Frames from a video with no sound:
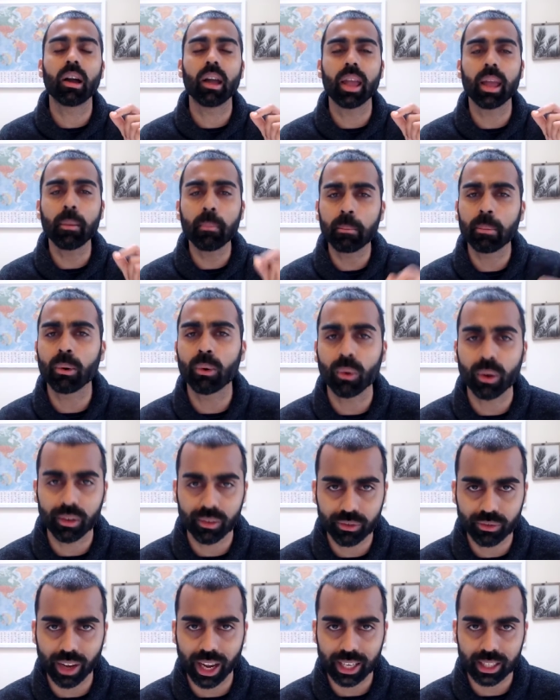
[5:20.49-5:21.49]
important
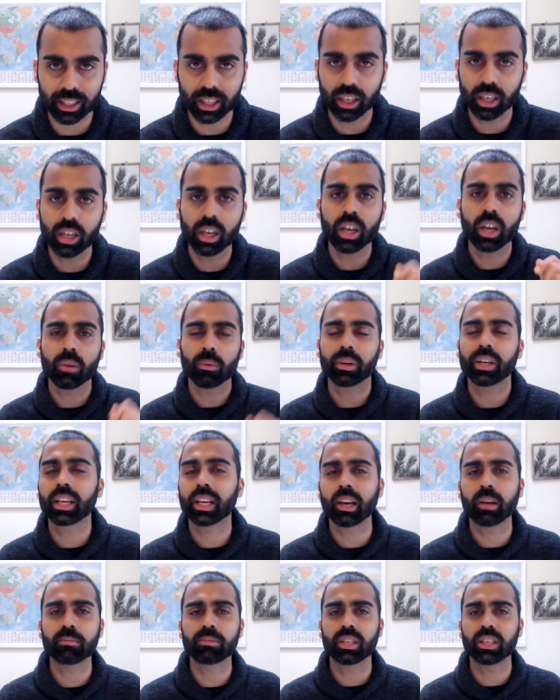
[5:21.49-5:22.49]
factor when it
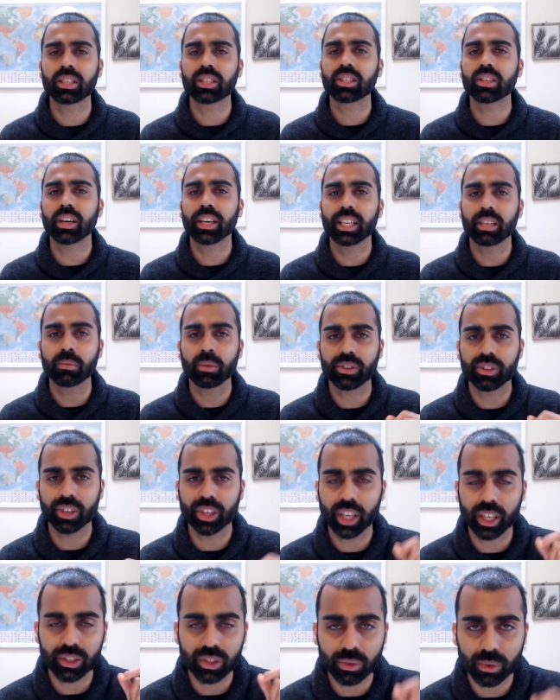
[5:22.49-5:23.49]
comes to deciding whether you're
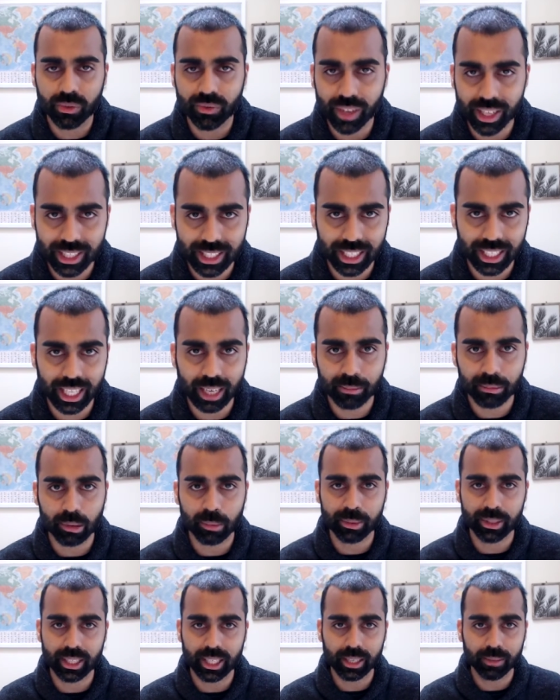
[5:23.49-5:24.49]
going to invest in that
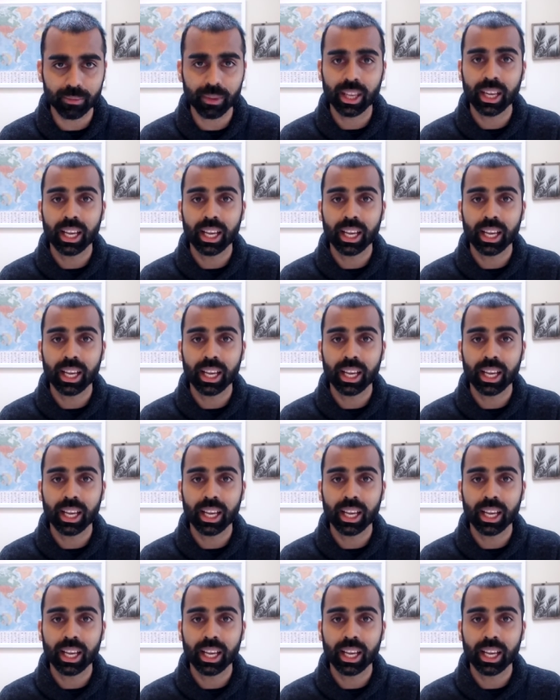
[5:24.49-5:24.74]
property.